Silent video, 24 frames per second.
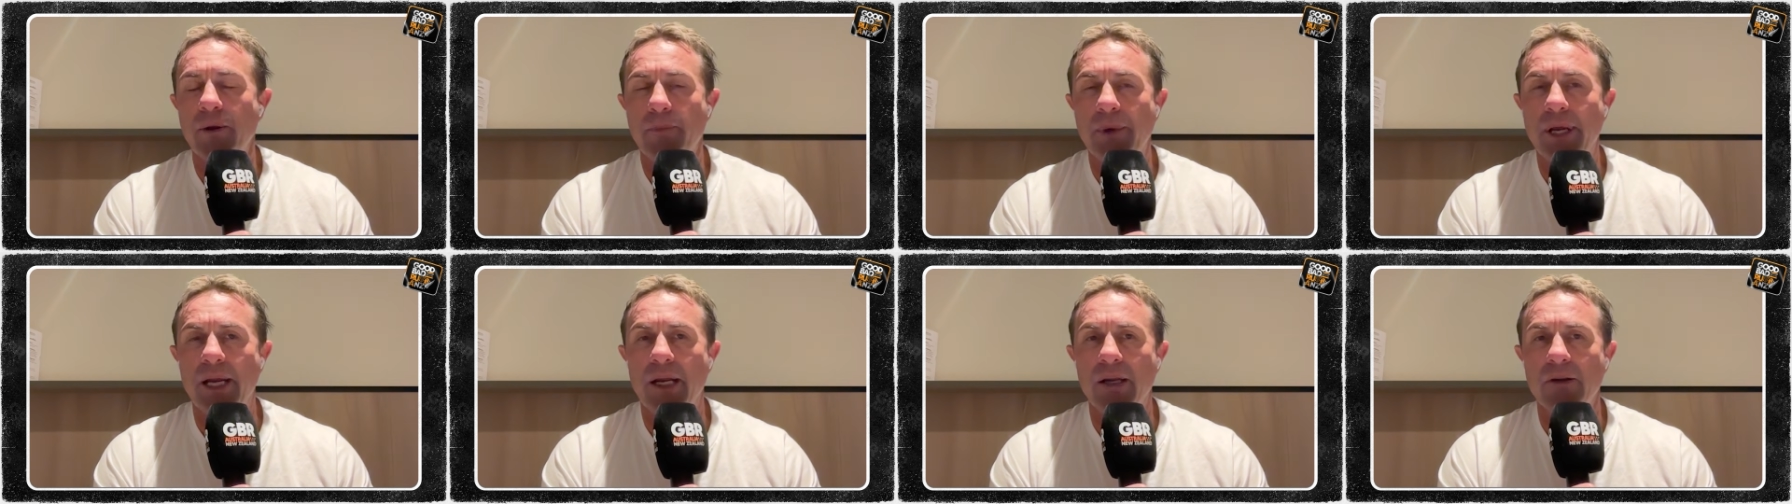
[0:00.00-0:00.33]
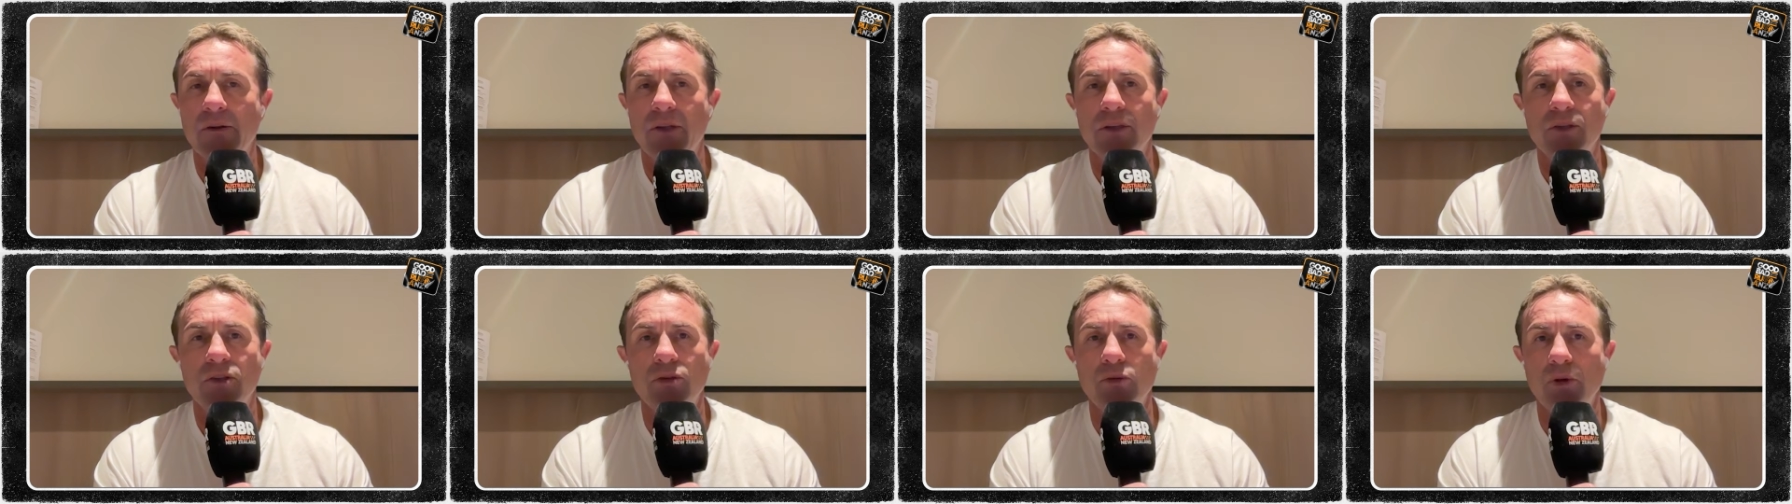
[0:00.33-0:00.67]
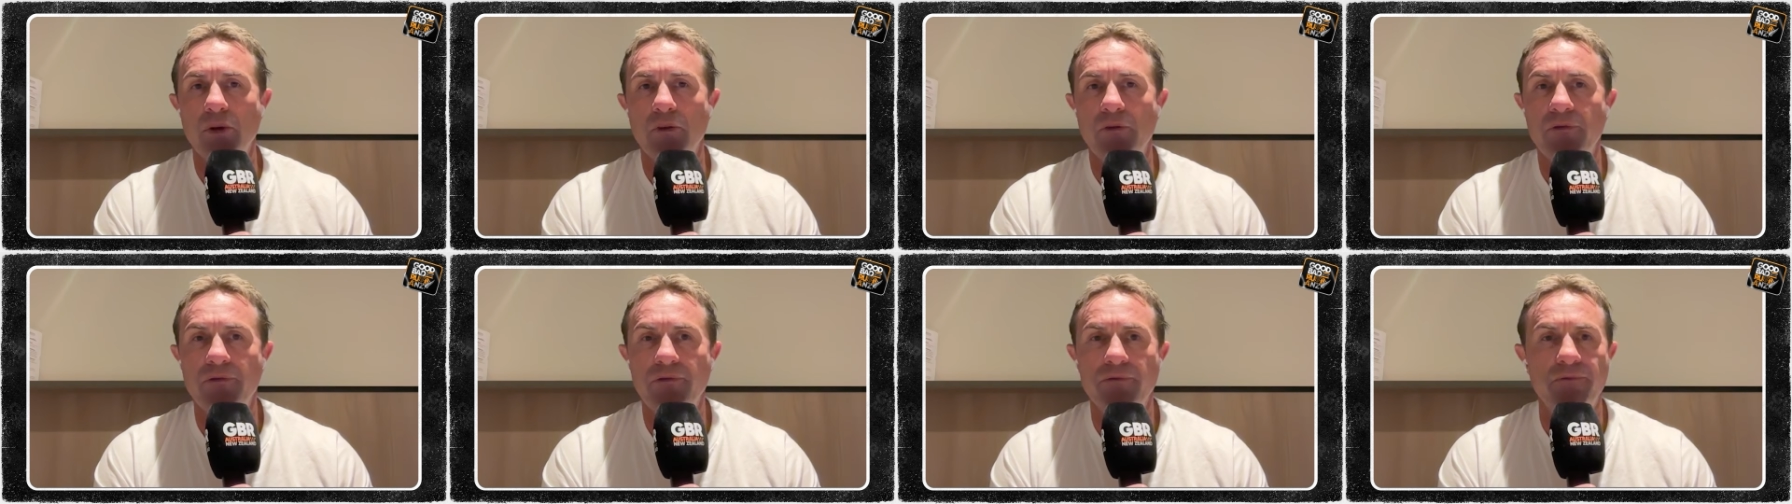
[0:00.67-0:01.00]
about the sort
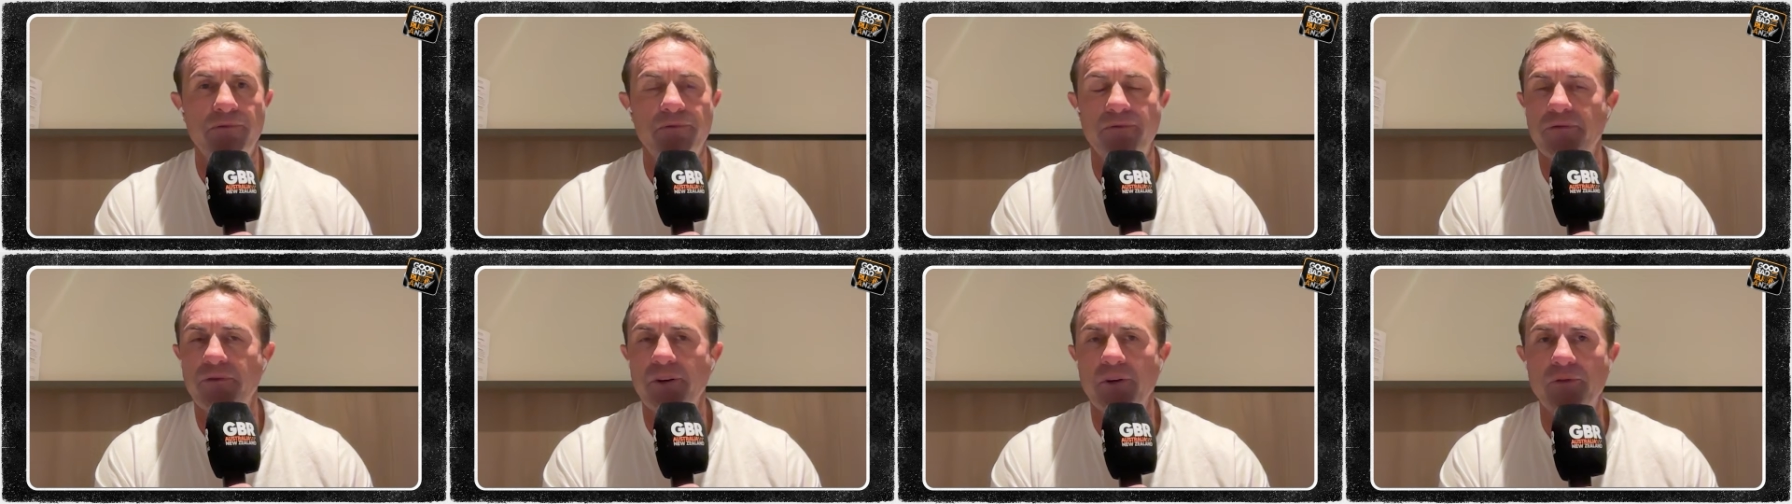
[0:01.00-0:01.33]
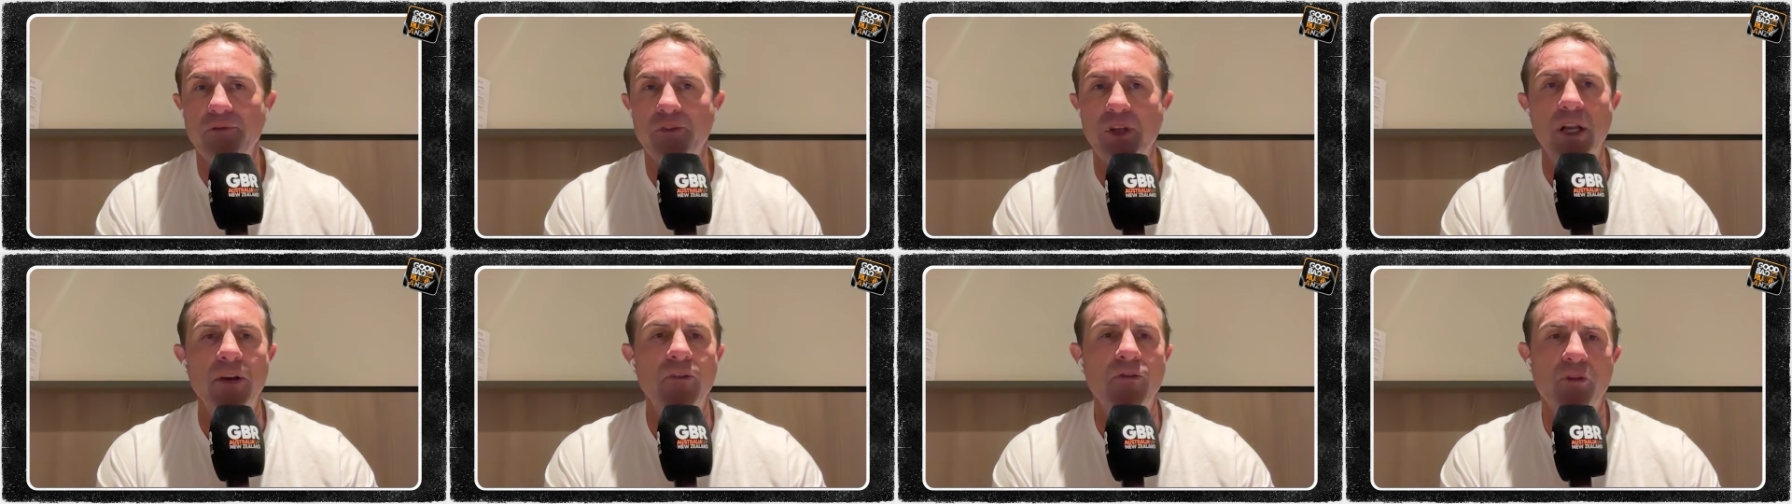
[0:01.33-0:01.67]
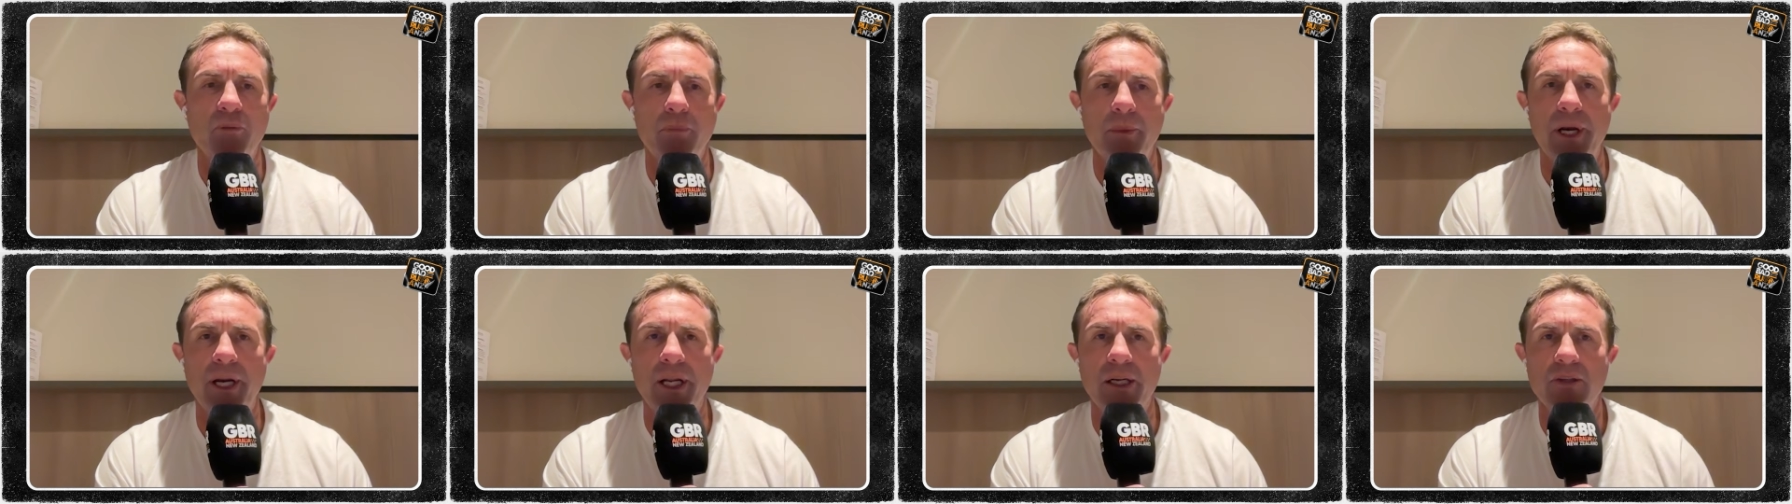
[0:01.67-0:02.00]
of 15th
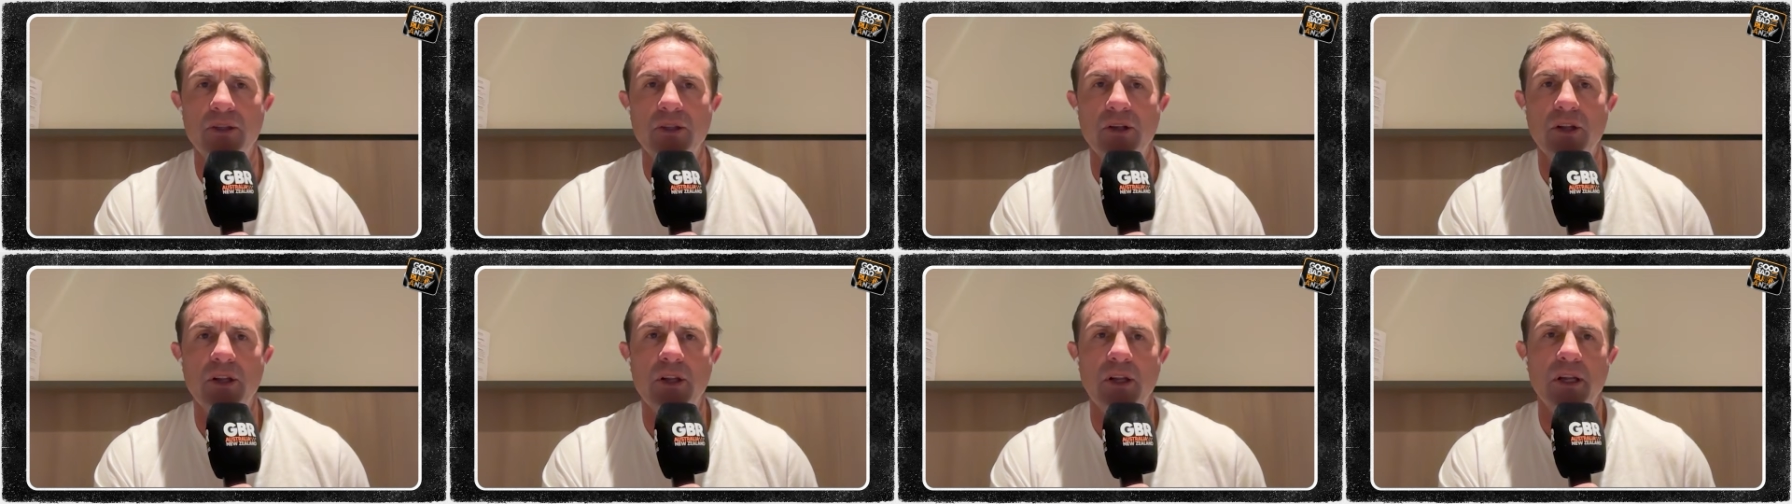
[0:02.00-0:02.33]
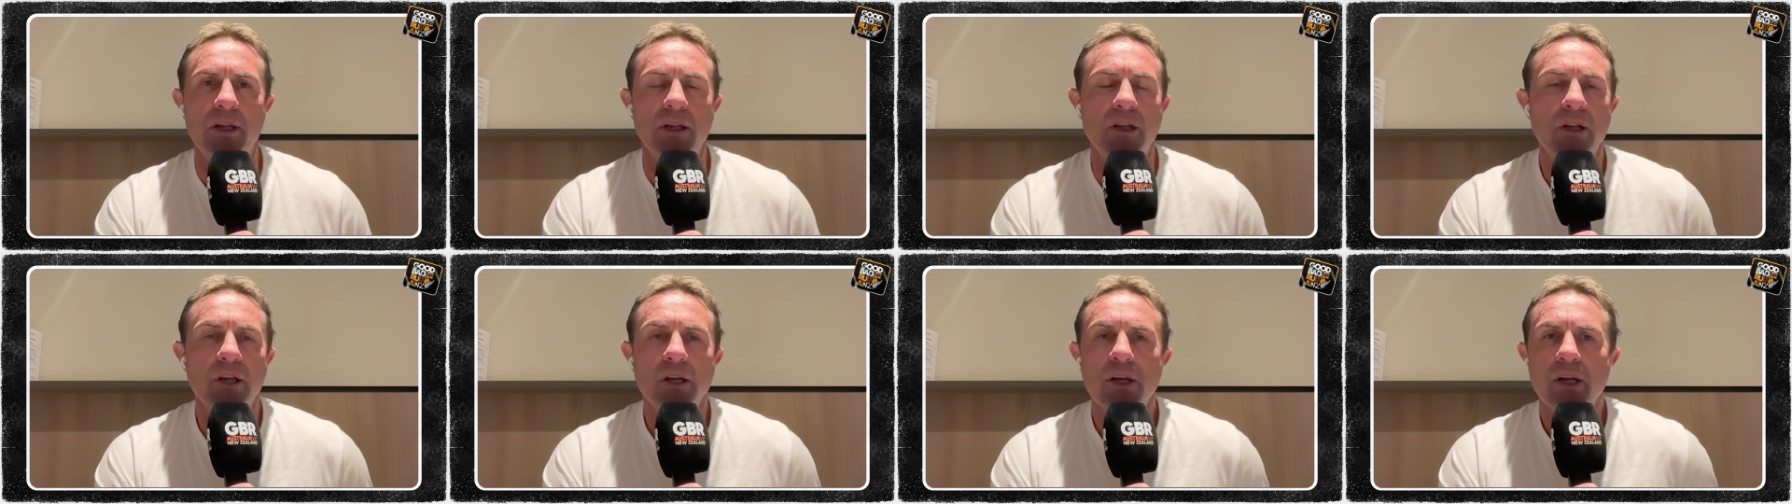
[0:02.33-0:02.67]
minute to the